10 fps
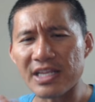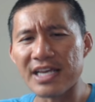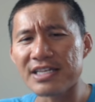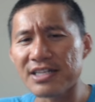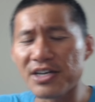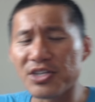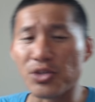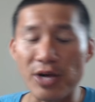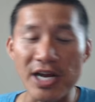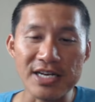it does
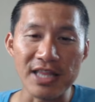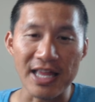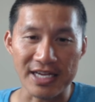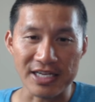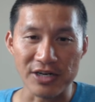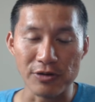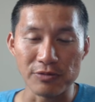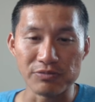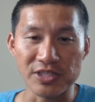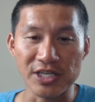threaten, like, you
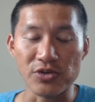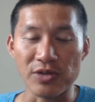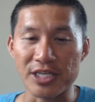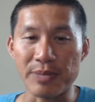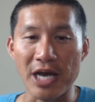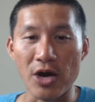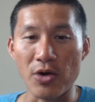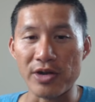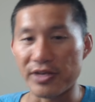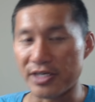know, centralized
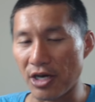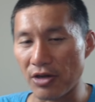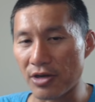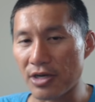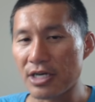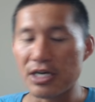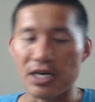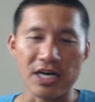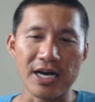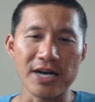power in the dollar.
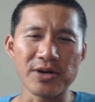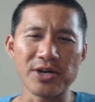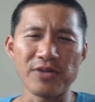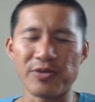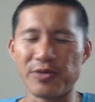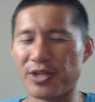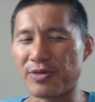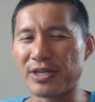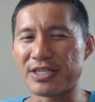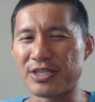I don't know if it really
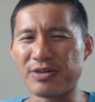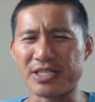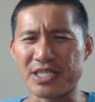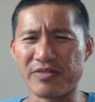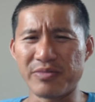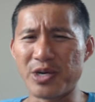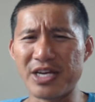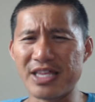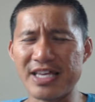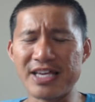threatens the U.S. government or
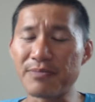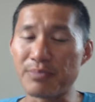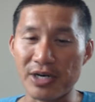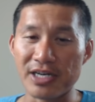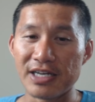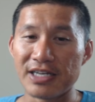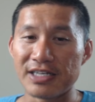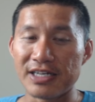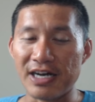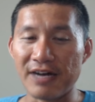anything, but
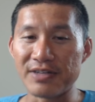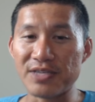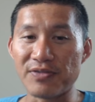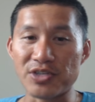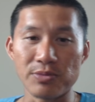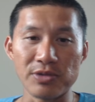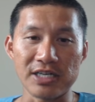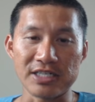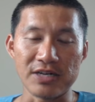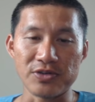obviously, for someone
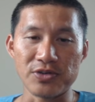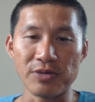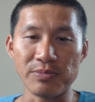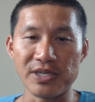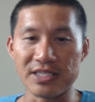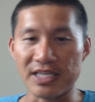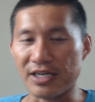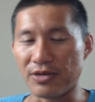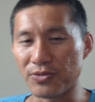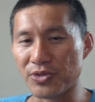like Donald Trump, he's
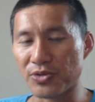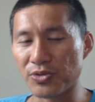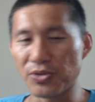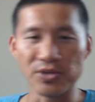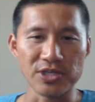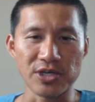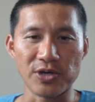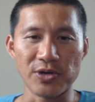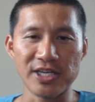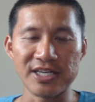like old school,
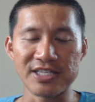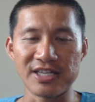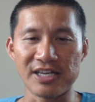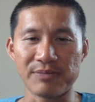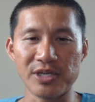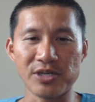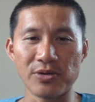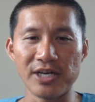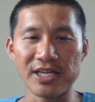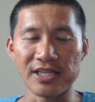so he doesn't like
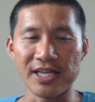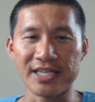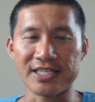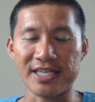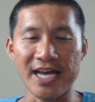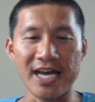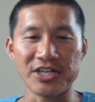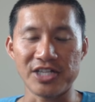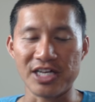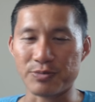Bitcoin. He likes cash,
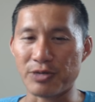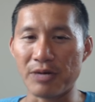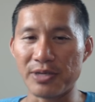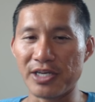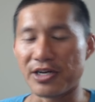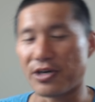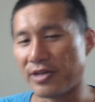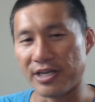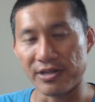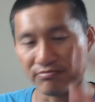he likes property, and all
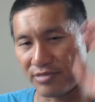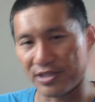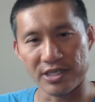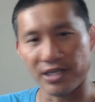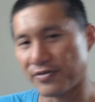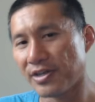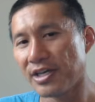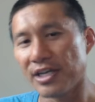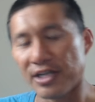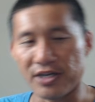that other stuff.
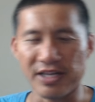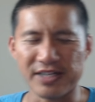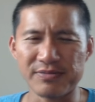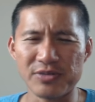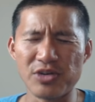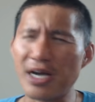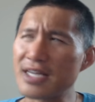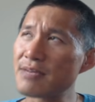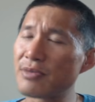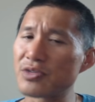You know, like Trump, I
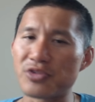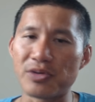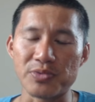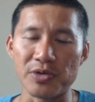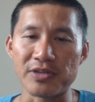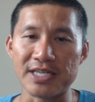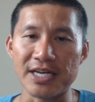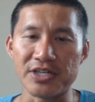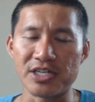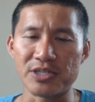think most of Trump's wealth is
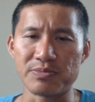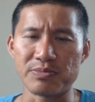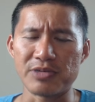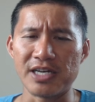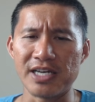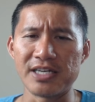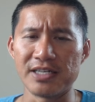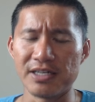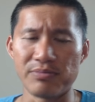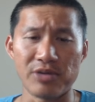actually in his,
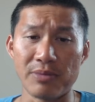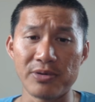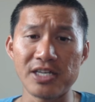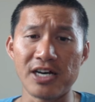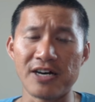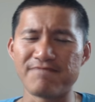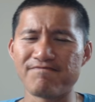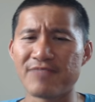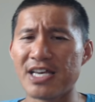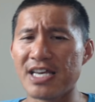in property.
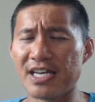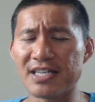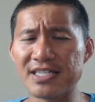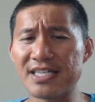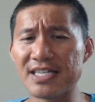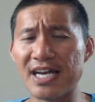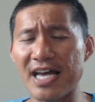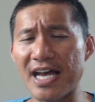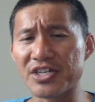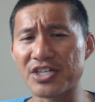He doesn't. He's not
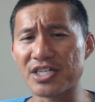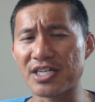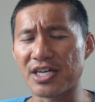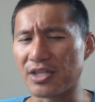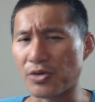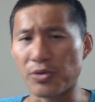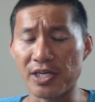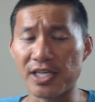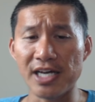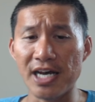actually a
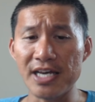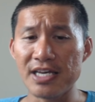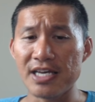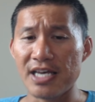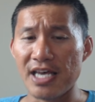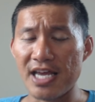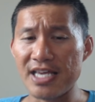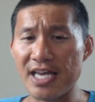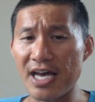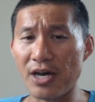liquidity guy, and
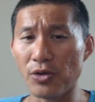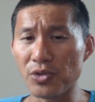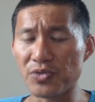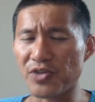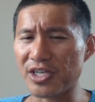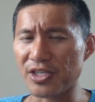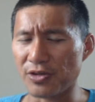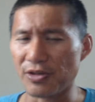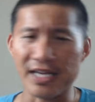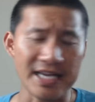he holds very
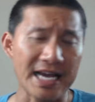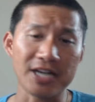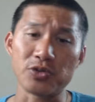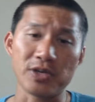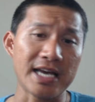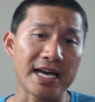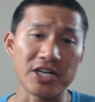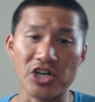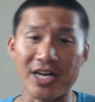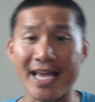little like actual
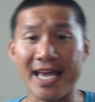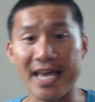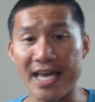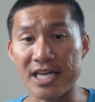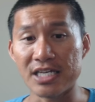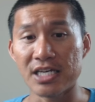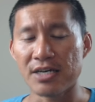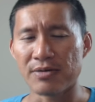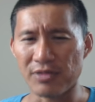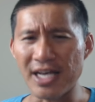cash on hand,
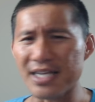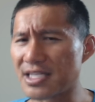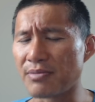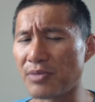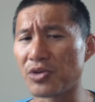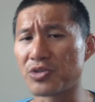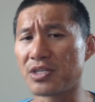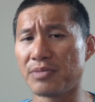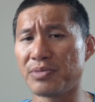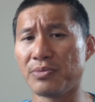less than most
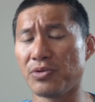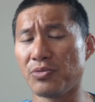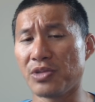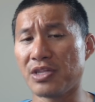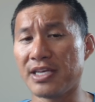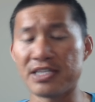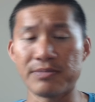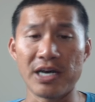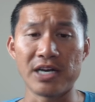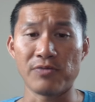people with his
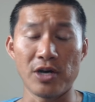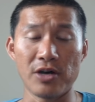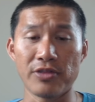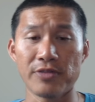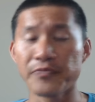amount of wealth.